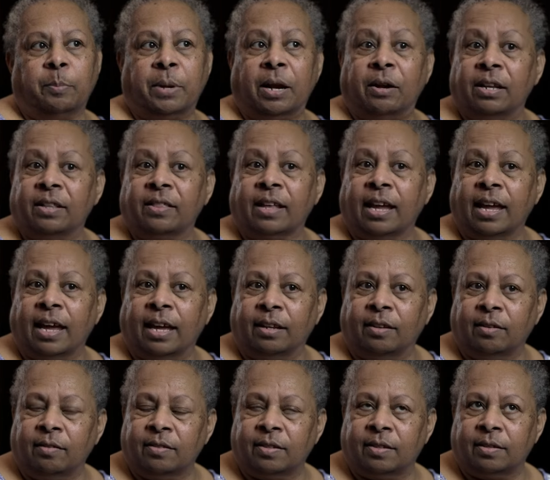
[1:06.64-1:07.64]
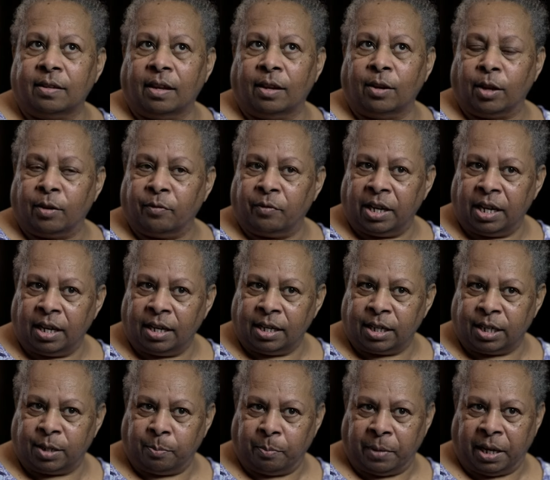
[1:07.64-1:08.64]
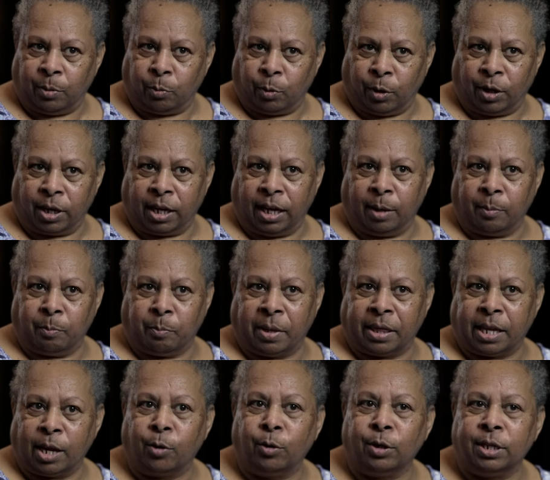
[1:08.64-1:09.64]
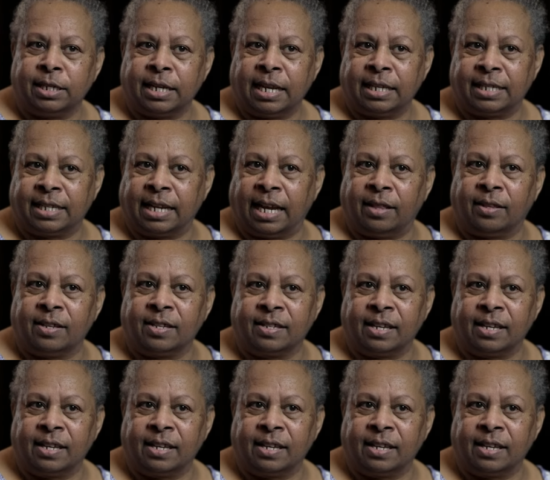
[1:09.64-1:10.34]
apparently they had a lot of Englishmen working, but they couldn't stand the